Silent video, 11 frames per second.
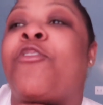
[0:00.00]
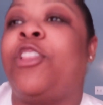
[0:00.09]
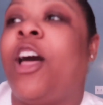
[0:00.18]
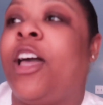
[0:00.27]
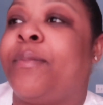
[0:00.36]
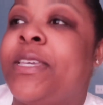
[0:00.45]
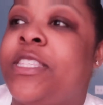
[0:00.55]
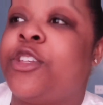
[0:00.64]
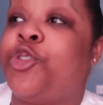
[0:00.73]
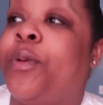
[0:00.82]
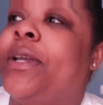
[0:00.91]
vlogmas
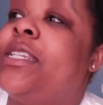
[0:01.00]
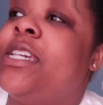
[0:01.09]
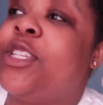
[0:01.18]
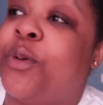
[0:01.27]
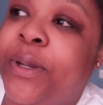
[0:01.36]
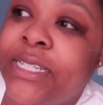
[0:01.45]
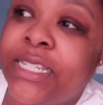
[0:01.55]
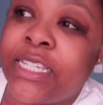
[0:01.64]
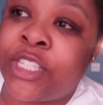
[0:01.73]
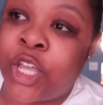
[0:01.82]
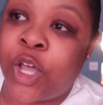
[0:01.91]

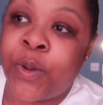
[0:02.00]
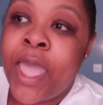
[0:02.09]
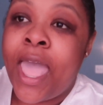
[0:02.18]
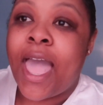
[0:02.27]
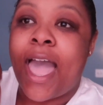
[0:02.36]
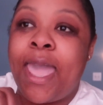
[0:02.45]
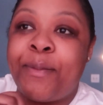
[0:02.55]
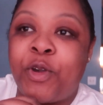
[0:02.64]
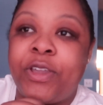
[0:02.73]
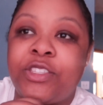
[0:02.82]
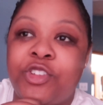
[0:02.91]
2020 so
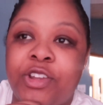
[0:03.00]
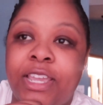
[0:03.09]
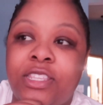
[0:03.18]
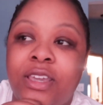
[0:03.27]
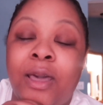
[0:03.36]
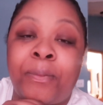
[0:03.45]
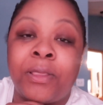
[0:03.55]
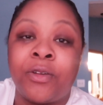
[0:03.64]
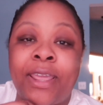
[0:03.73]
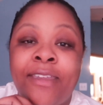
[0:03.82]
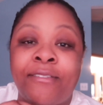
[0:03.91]
i'm going to try to
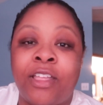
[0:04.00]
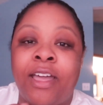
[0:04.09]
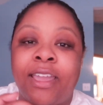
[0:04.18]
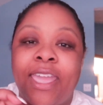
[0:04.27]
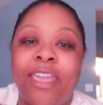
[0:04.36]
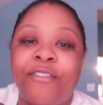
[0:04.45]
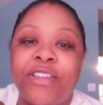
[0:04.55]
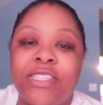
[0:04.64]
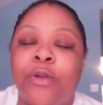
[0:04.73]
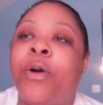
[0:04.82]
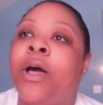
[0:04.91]
upload a vlog every
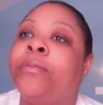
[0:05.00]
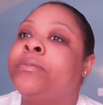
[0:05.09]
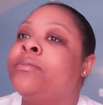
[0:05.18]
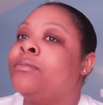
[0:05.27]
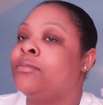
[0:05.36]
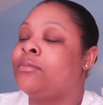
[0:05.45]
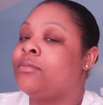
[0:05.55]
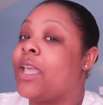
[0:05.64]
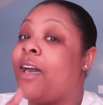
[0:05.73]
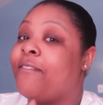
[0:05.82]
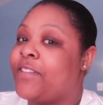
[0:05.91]
single well
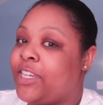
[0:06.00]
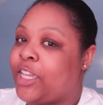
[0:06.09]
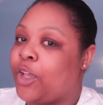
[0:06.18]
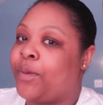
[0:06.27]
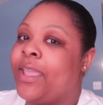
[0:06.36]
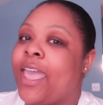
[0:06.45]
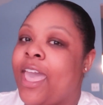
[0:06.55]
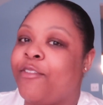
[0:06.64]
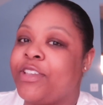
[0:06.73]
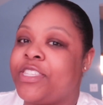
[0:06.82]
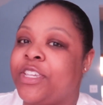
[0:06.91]
a video
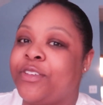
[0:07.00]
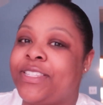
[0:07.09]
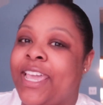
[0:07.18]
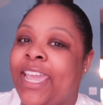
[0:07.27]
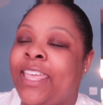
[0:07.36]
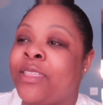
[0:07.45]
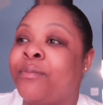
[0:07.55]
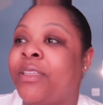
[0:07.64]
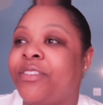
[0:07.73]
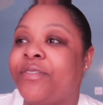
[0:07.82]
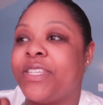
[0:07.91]
every single day in the
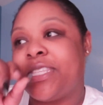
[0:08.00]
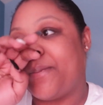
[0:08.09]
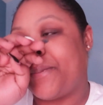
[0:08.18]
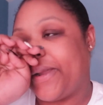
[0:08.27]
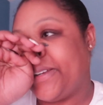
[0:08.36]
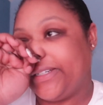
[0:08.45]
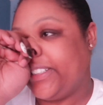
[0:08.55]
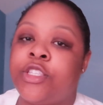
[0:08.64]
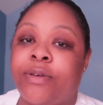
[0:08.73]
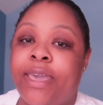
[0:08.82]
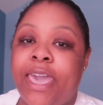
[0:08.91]
month of december
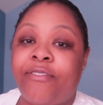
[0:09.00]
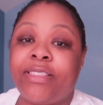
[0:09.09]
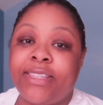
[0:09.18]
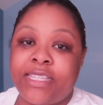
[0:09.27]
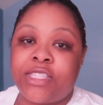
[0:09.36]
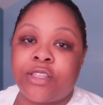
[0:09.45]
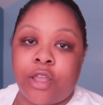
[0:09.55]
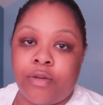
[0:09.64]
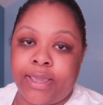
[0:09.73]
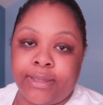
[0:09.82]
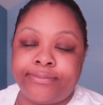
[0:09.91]
so i have a list
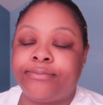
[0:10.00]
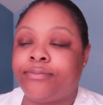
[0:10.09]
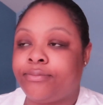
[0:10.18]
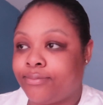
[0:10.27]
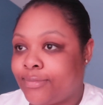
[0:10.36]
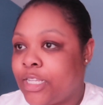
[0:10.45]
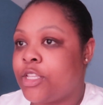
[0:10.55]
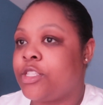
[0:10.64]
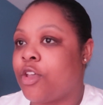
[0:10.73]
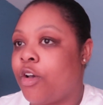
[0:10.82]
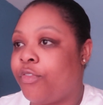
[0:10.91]
going
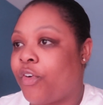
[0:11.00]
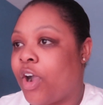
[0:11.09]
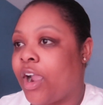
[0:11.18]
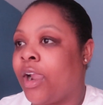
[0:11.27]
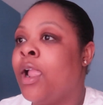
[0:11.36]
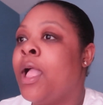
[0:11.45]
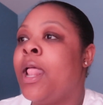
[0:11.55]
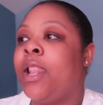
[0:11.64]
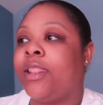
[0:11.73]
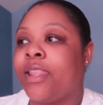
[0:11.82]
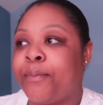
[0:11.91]
so far
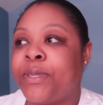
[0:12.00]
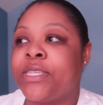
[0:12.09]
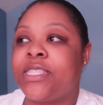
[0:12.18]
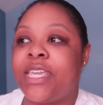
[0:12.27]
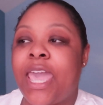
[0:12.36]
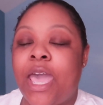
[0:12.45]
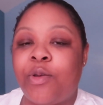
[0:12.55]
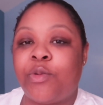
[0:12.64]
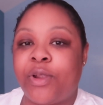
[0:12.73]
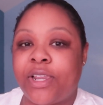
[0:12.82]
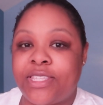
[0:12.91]
let me see how
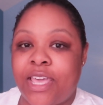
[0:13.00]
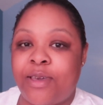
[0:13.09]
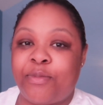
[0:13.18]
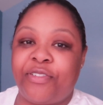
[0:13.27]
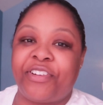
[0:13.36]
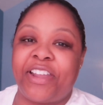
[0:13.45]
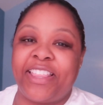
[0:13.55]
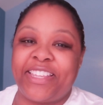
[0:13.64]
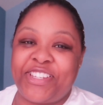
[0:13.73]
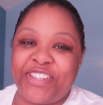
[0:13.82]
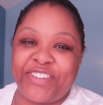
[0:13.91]
it works out before I
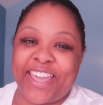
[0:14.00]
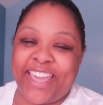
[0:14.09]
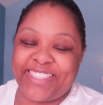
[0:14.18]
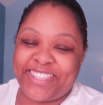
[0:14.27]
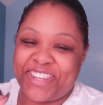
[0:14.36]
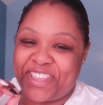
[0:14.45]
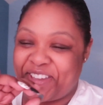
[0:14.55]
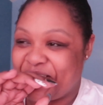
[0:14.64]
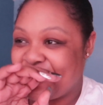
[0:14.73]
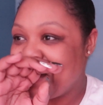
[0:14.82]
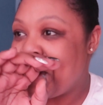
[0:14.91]
let you guys
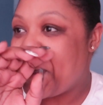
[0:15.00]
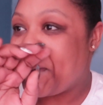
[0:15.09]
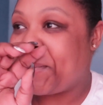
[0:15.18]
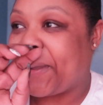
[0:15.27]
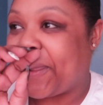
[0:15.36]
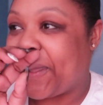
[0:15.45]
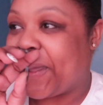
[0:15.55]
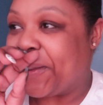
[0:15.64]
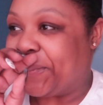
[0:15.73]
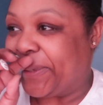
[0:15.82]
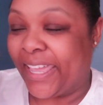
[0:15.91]
know. But
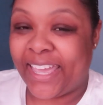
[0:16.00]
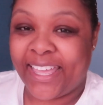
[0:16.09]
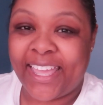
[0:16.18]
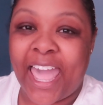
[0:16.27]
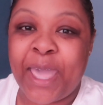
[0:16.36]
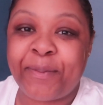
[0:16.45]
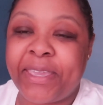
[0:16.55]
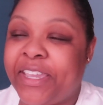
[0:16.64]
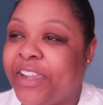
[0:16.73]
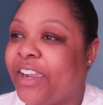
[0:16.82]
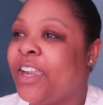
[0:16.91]
um, yeah, I'm
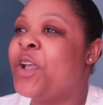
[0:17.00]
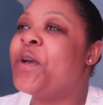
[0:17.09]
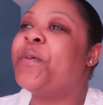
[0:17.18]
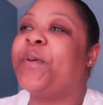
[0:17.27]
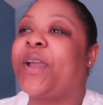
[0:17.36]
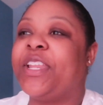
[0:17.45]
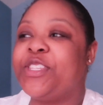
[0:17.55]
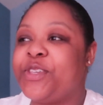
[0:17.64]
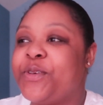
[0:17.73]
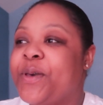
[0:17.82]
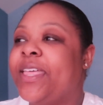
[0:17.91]
here. We're gonna
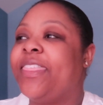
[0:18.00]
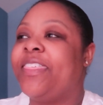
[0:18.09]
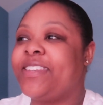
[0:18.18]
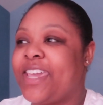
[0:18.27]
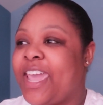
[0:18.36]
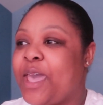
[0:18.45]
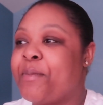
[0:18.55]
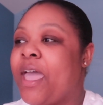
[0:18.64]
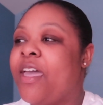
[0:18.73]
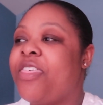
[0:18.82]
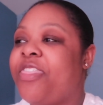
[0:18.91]
do the damn
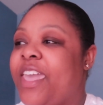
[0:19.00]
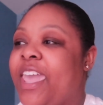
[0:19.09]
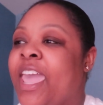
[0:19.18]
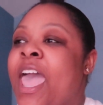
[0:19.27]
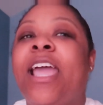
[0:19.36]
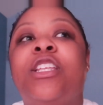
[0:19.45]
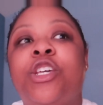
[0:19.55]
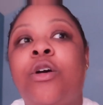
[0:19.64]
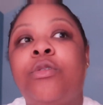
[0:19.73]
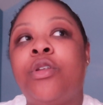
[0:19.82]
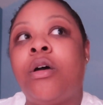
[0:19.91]
thing. I
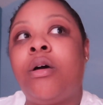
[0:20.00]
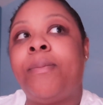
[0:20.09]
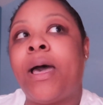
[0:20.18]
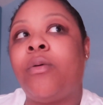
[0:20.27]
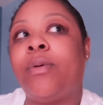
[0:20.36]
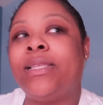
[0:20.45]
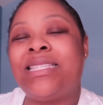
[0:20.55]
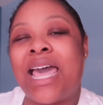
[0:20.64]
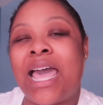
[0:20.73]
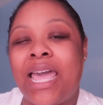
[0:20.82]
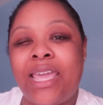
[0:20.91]
don't know about what
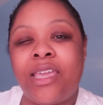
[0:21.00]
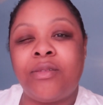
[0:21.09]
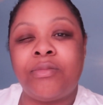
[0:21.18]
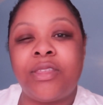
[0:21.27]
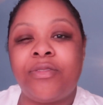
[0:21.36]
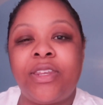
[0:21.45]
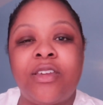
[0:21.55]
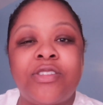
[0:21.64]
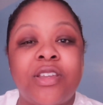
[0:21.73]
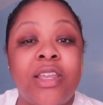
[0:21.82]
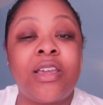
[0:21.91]
time the
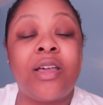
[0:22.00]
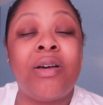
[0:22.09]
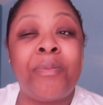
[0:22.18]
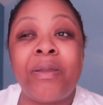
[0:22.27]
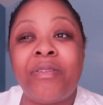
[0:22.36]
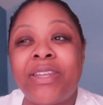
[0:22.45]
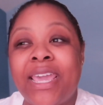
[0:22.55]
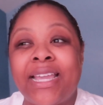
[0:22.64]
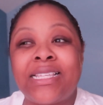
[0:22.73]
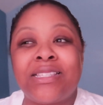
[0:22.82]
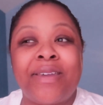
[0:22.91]
videos are gonna go up every
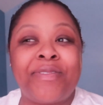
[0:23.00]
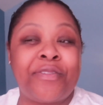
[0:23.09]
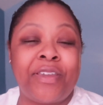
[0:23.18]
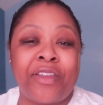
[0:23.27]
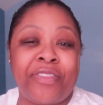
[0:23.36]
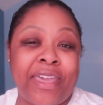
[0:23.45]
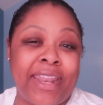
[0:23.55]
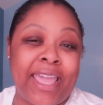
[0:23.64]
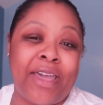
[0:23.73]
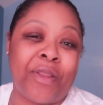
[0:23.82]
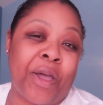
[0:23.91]
day. I still have to figure that
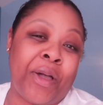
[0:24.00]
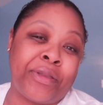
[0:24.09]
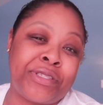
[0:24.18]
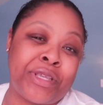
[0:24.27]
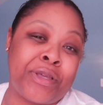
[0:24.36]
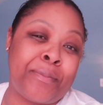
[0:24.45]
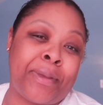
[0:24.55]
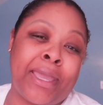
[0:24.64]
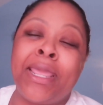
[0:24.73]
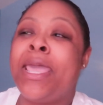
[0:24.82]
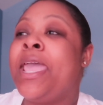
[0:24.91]
out also.
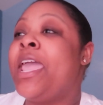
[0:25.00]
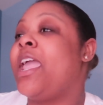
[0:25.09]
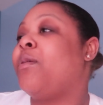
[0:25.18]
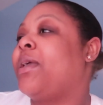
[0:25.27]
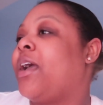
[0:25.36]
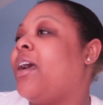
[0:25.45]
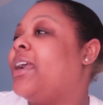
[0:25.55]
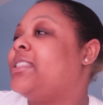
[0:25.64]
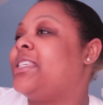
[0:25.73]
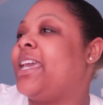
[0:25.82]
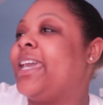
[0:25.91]
But here we are.
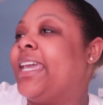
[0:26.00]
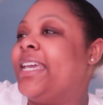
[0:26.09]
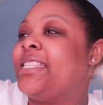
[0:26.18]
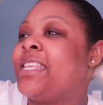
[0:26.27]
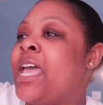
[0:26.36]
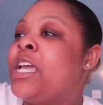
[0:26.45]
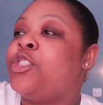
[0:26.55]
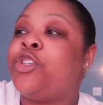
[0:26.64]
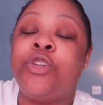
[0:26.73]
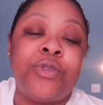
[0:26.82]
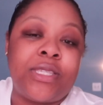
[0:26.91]
Today is
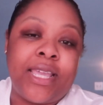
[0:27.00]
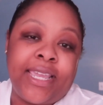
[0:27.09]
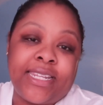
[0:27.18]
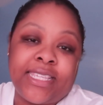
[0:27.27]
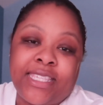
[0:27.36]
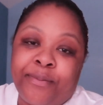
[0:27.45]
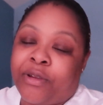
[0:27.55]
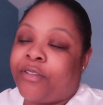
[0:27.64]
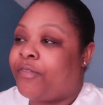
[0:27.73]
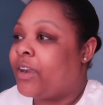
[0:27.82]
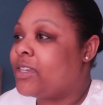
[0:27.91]
Tuesday, December
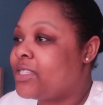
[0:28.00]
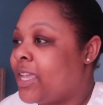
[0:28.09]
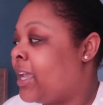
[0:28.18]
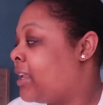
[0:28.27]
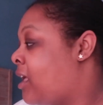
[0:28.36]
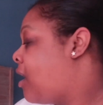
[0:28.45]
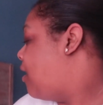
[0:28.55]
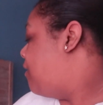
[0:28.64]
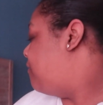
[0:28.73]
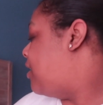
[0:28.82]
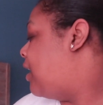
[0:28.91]
1st and
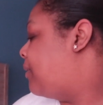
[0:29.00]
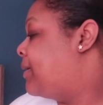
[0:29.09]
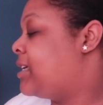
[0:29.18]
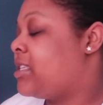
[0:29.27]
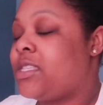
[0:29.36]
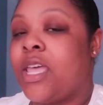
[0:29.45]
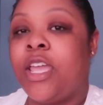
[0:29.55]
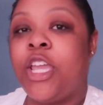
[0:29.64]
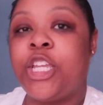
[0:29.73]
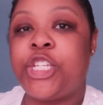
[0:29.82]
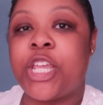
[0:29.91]
Vlogmas
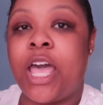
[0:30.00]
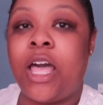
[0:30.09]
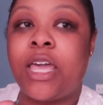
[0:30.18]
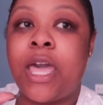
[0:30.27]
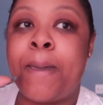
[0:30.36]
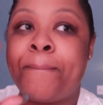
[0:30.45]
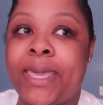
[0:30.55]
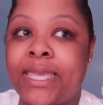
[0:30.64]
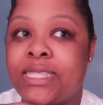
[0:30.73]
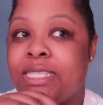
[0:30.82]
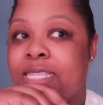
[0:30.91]
shall
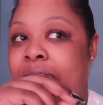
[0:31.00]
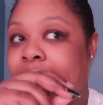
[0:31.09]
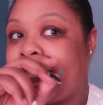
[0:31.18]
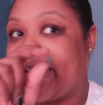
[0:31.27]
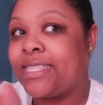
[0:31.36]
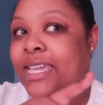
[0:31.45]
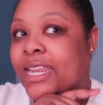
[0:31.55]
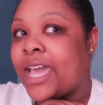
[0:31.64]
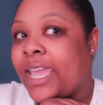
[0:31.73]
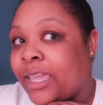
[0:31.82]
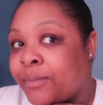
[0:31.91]
commence. Now, like I said,
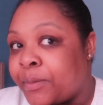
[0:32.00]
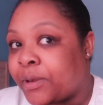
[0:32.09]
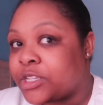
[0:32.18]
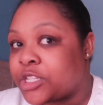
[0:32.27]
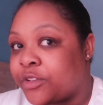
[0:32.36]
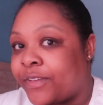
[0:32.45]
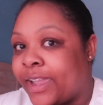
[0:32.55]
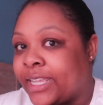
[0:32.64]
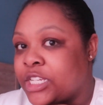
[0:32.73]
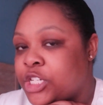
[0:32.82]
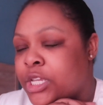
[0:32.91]
I am a personal
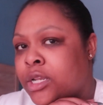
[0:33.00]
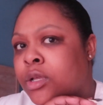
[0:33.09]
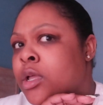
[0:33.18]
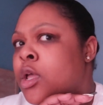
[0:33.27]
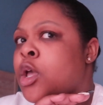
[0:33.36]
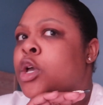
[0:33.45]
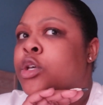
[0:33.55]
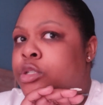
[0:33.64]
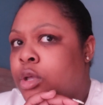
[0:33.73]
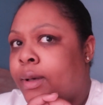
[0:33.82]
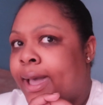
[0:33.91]
finance channel,
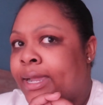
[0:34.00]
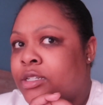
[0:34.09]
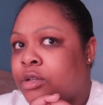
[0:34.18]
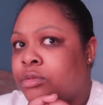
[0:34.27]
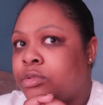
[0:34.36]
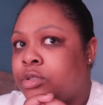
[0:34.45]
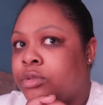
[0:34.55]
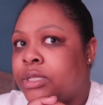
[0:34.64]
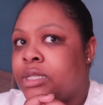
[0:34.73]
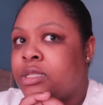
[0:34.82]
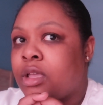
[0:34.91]
so I don't do
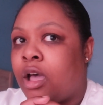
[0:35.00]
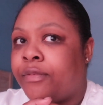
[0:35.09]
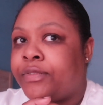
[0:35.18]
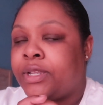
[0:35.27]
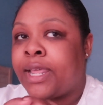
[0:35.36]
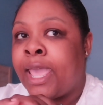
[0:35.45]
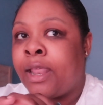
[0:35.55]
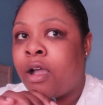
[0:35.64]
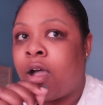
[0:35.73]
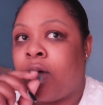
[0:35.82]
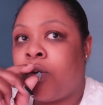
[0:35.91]
this often at
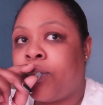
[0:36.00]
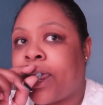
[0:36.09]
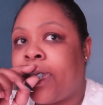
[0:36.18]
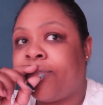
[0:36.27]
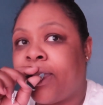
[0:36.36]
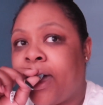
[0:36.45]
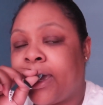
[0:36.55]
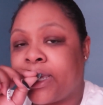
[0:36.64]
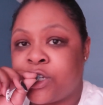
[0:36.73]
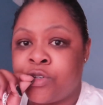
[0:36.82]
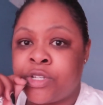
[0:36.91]
all. When I vlog,
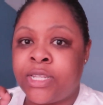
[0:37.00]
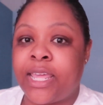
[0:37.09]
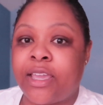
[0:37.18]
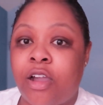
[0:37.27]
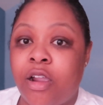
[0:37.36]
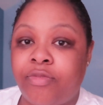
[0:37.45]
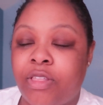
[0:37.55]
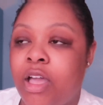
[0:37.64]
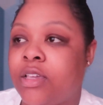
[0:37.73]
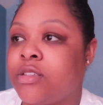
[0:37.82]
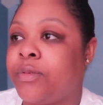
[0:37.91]
it's usually like car
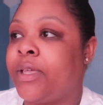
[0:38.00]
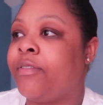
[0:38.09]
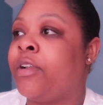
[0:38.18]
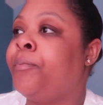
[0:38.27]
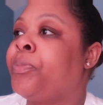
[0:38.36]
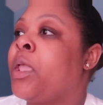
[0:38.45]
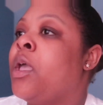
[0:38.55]
vlogs or whatever.